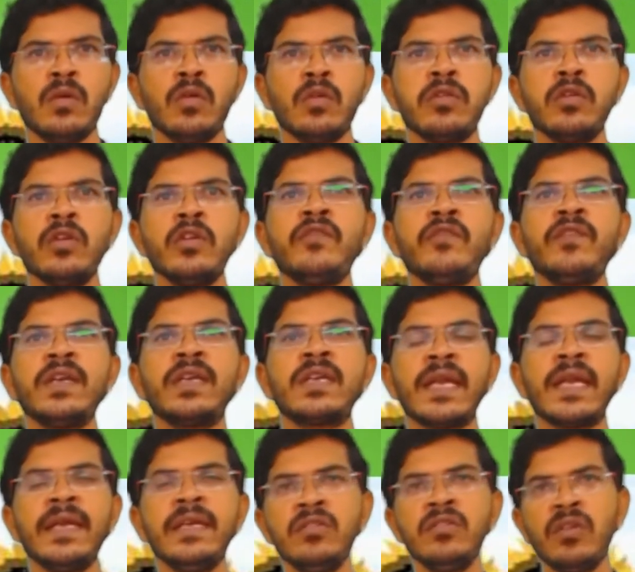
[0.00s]
So if we try
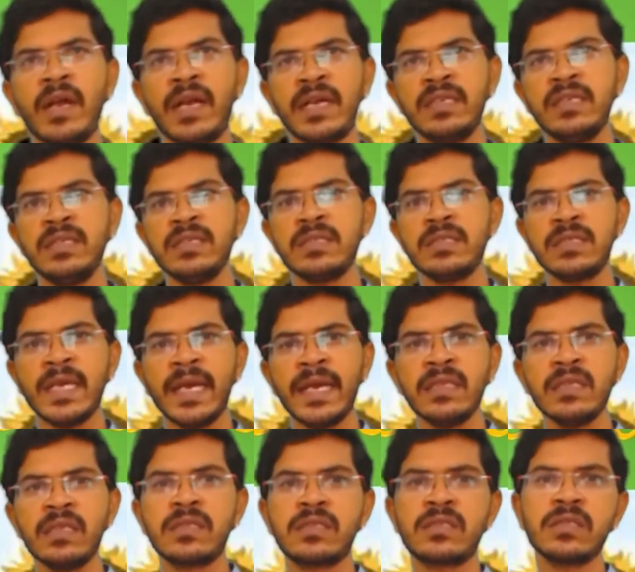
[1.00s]
to
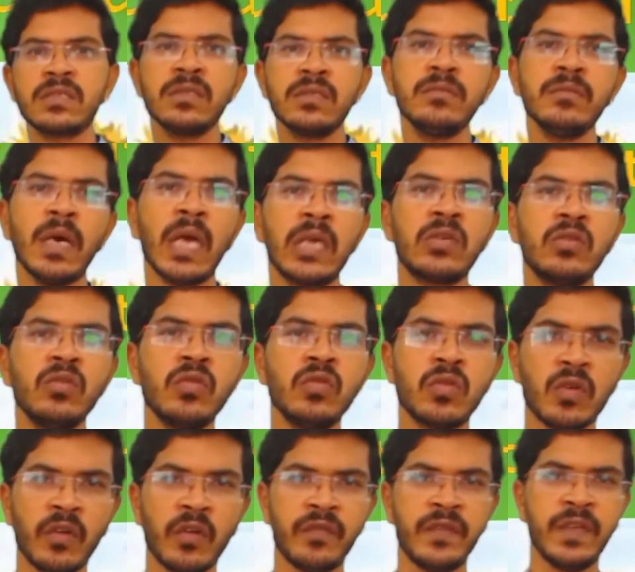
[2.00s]
understand the term
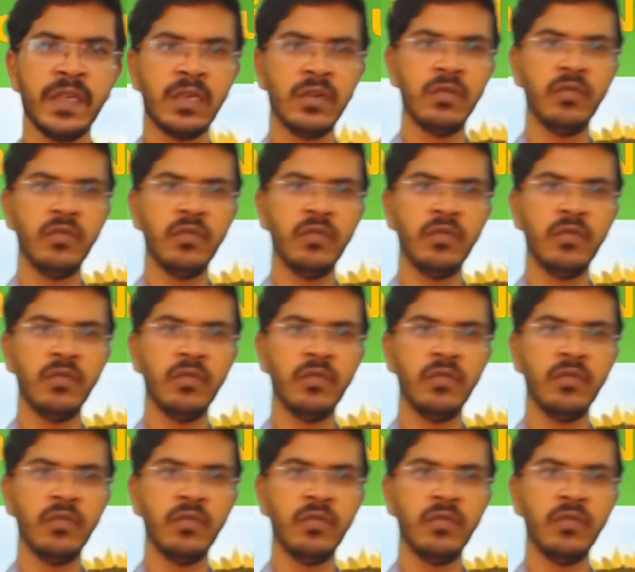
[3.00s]
autotrophic,